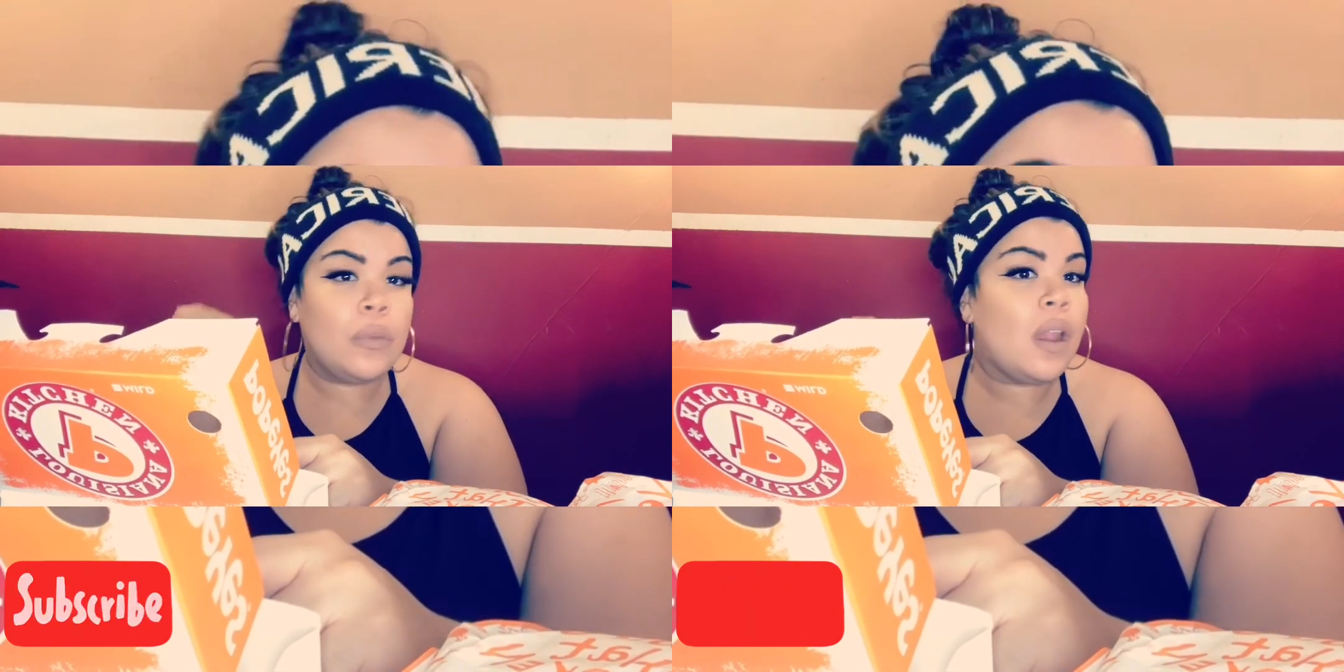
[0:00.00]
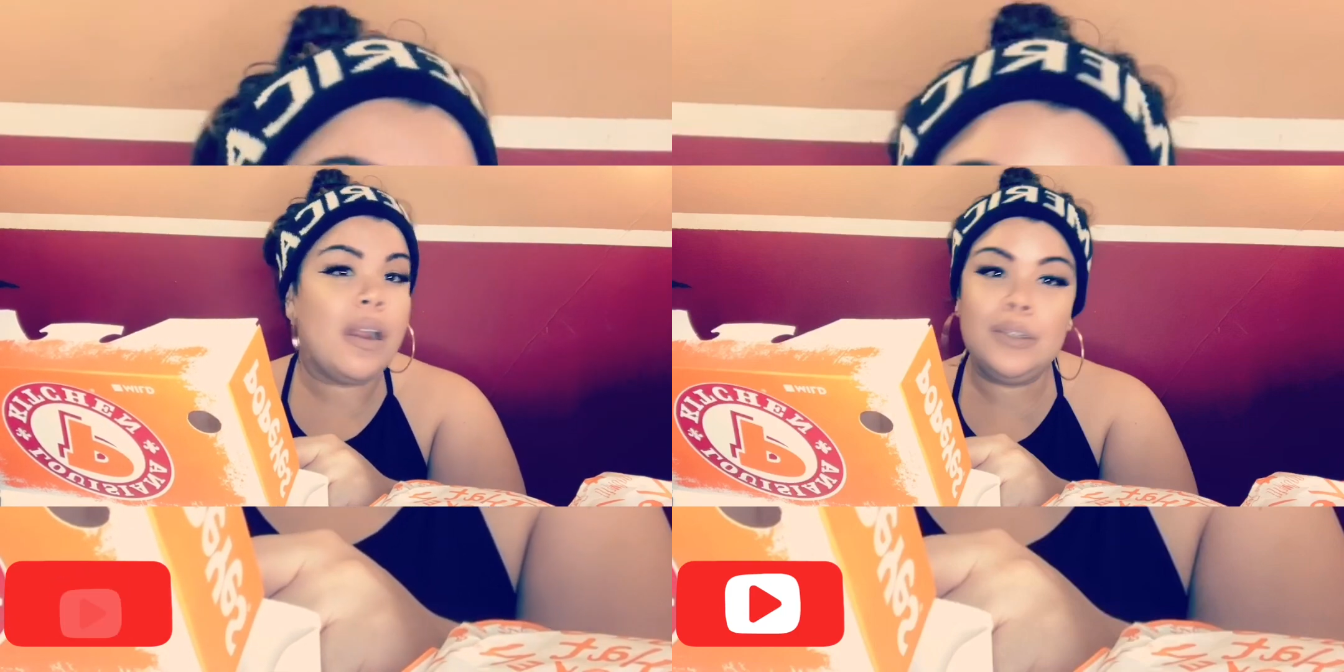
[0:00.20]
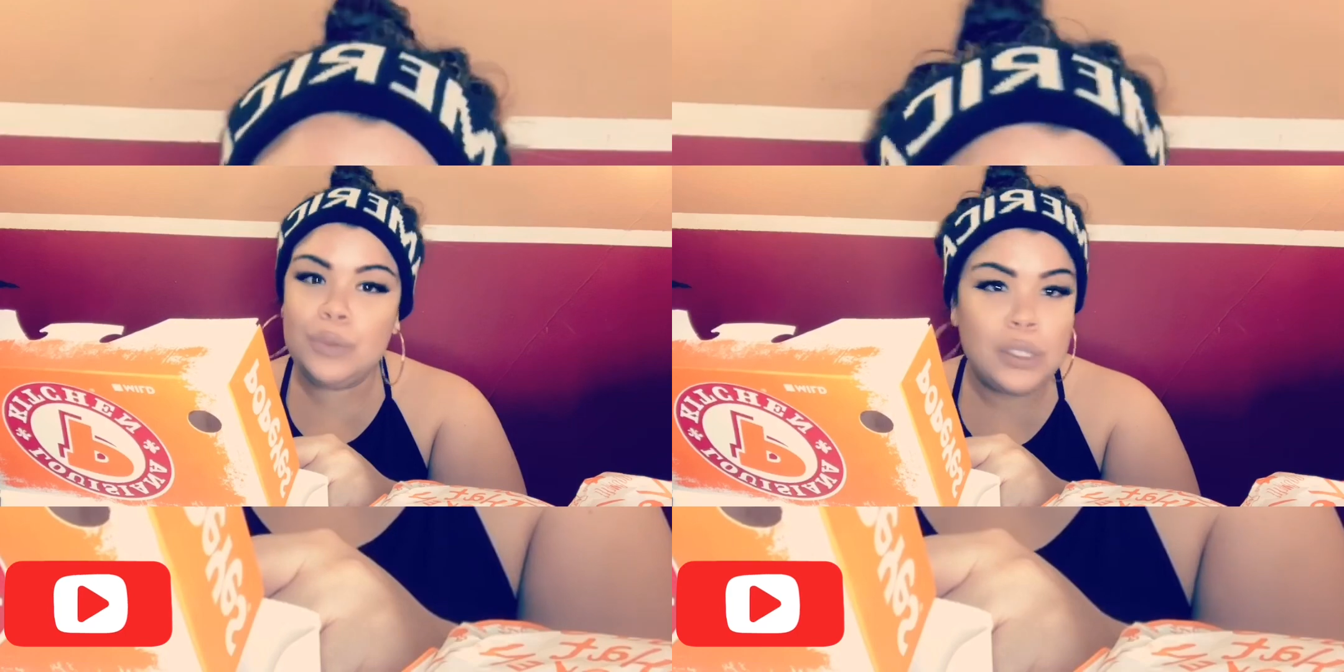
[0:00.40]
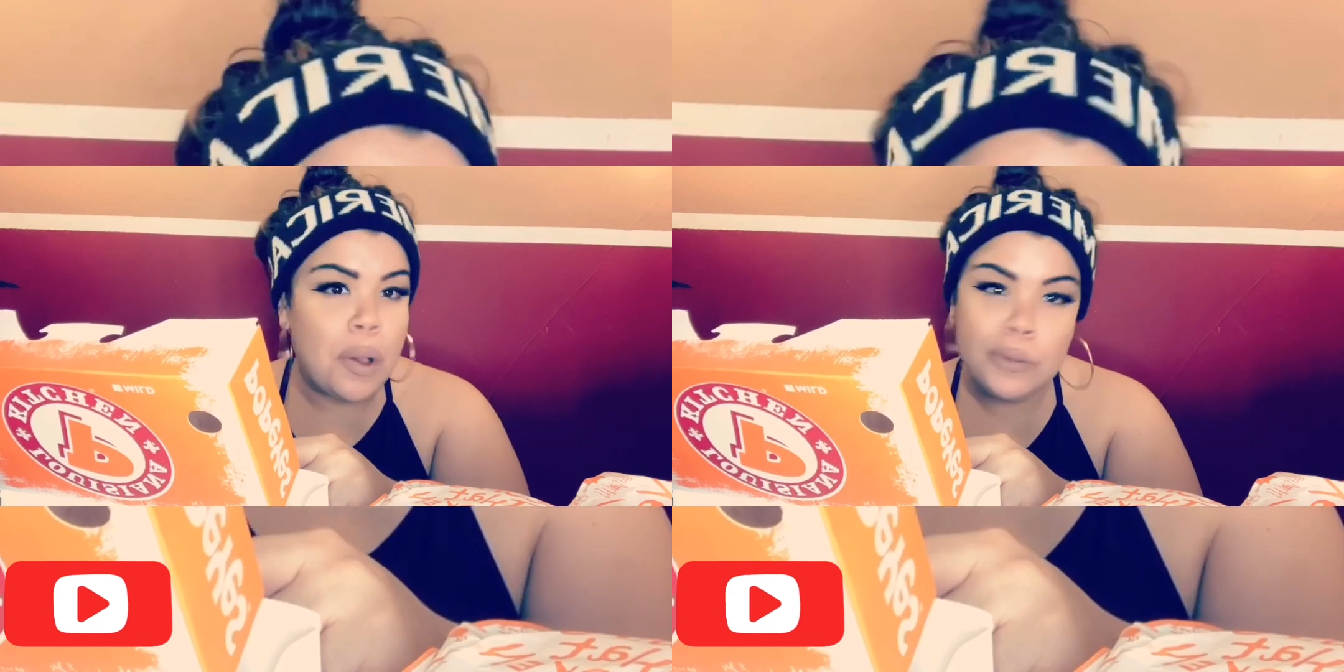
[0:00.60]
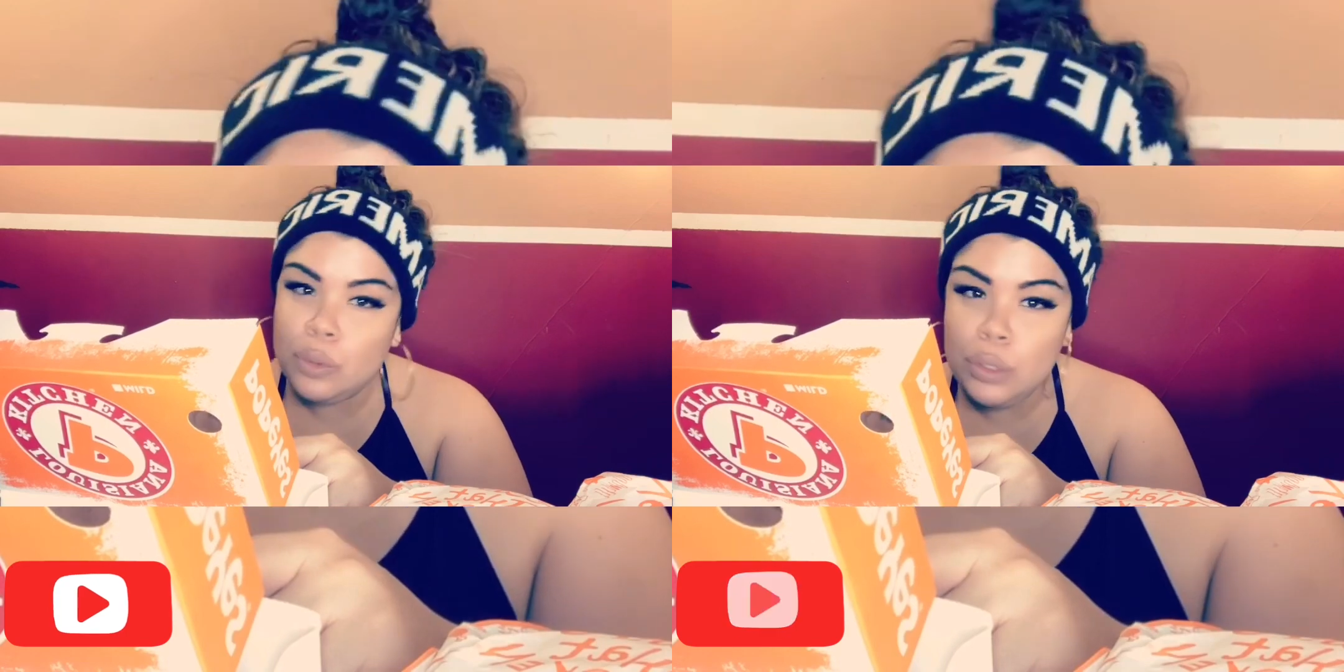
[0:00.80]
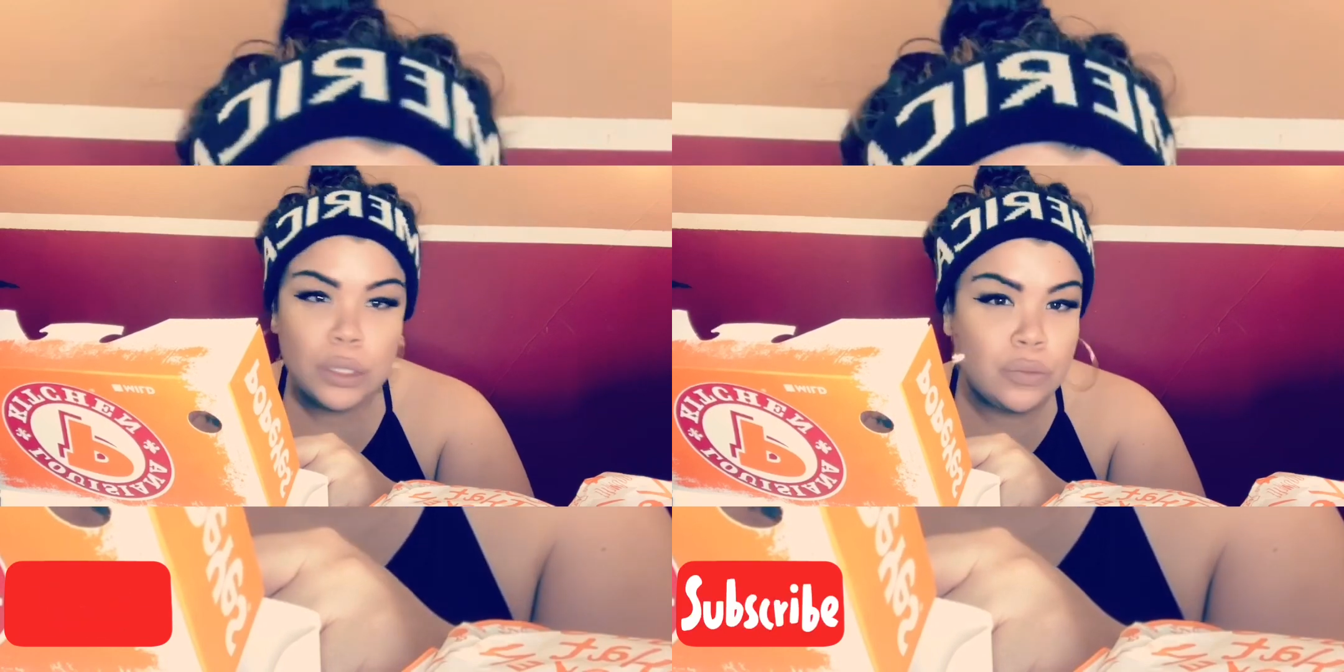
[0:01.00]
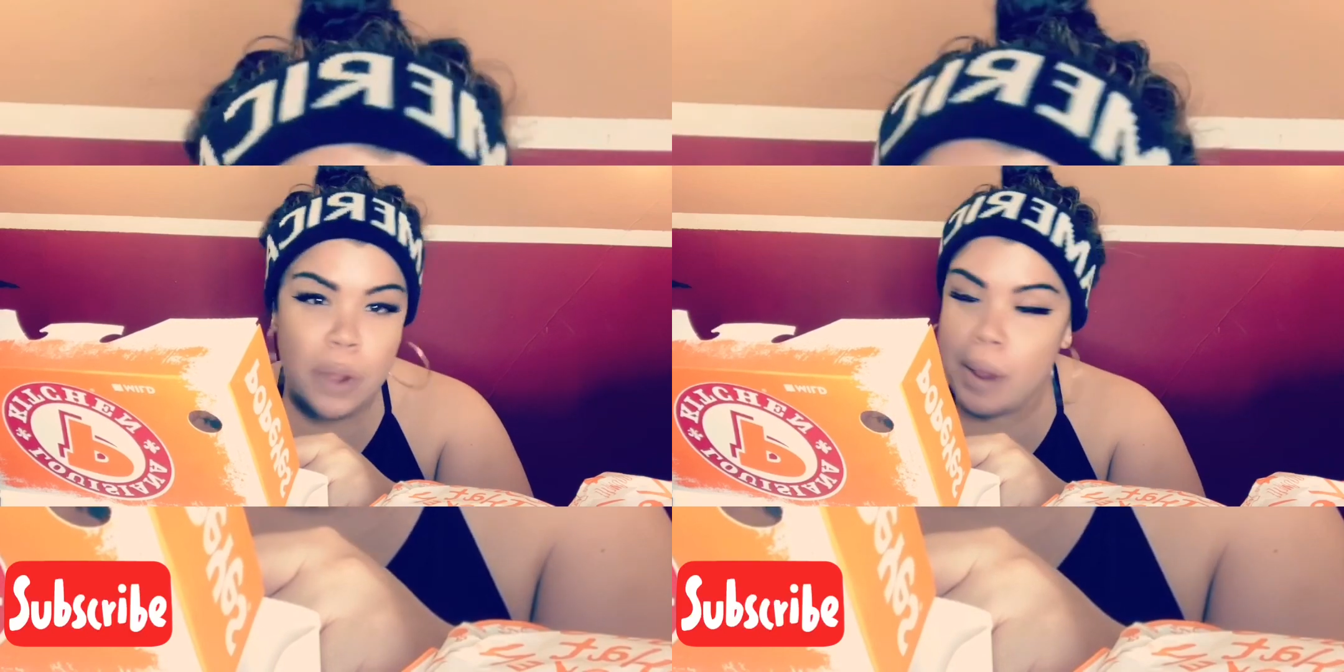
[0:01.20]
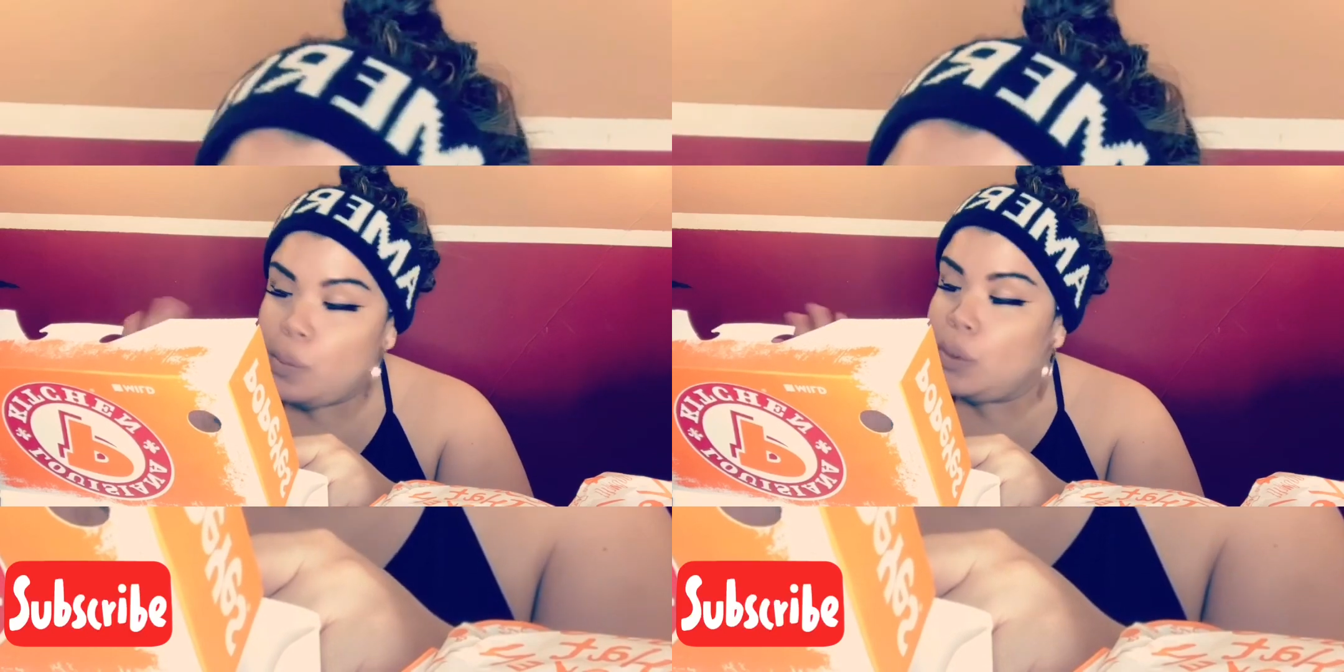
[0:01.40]
Cause we're gonna do this
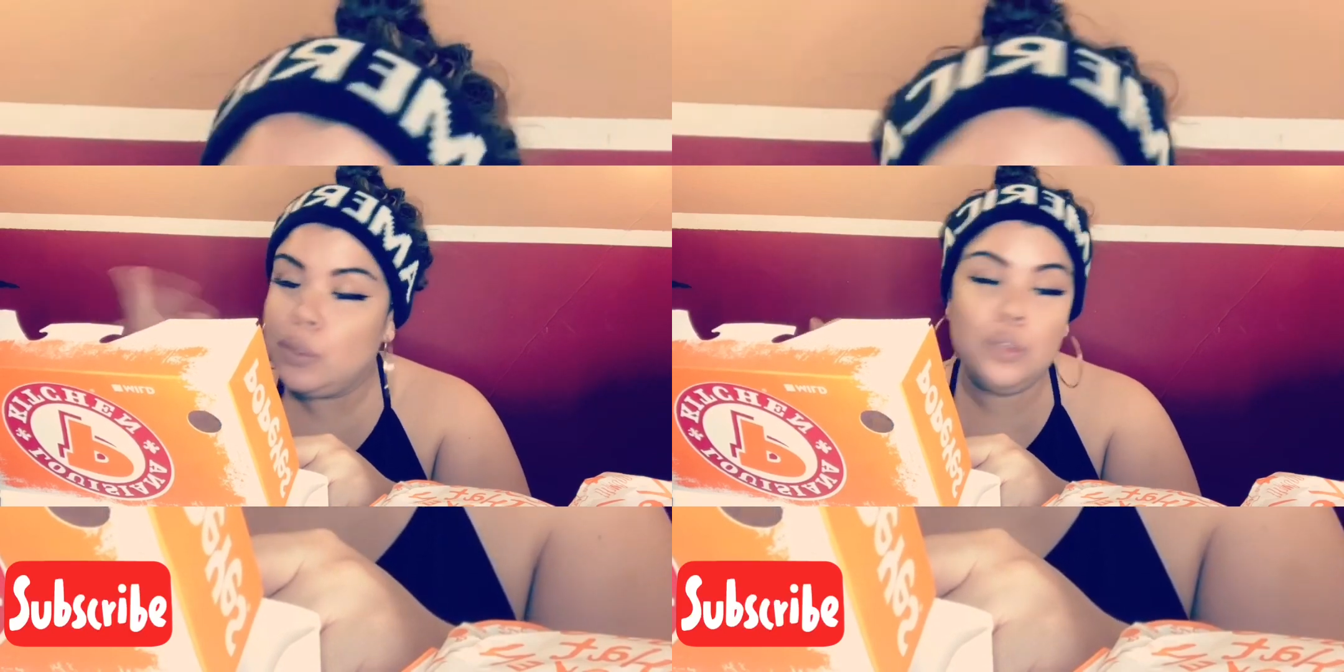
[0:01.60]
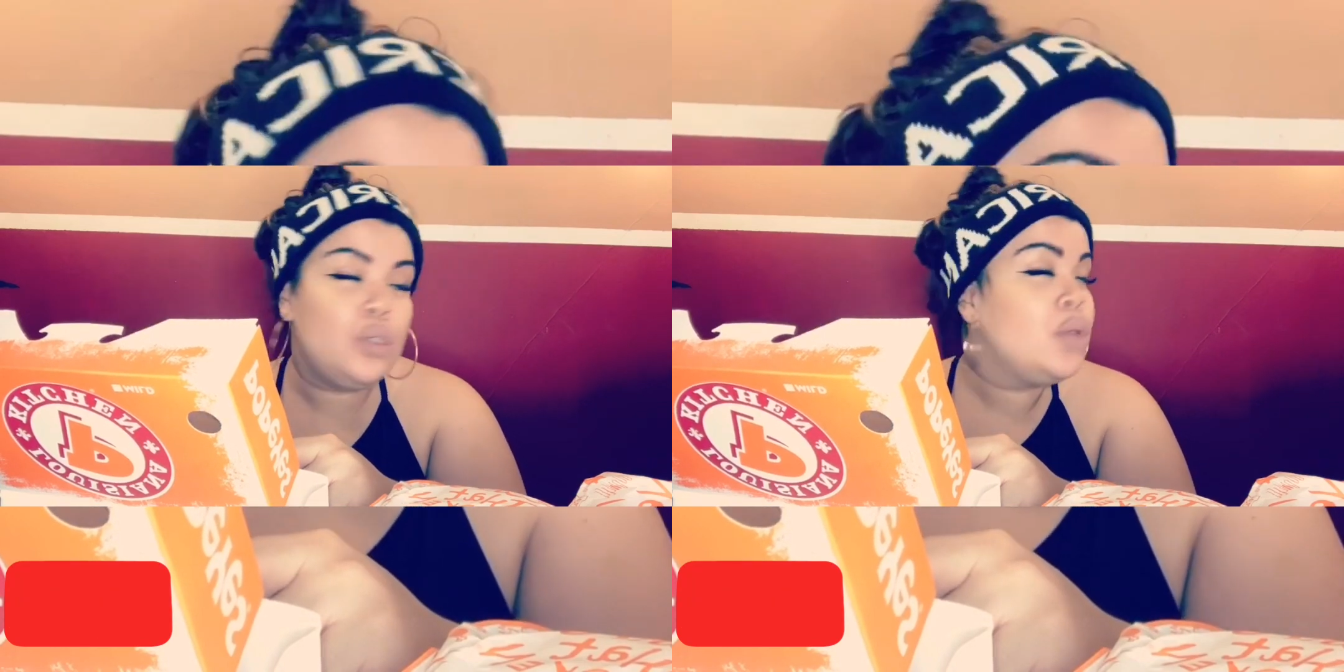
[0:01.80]
right. We're gonna